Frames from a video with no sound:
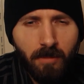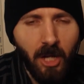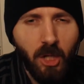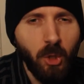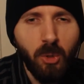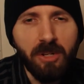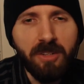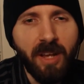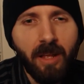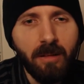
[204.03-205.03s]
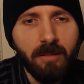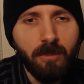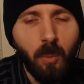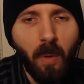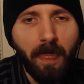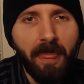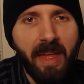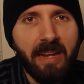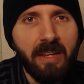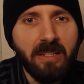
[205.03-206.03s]
I couldn't tell what
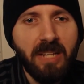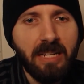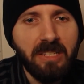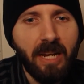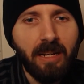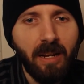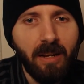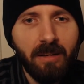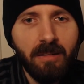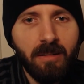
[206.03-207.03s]
that is exactly.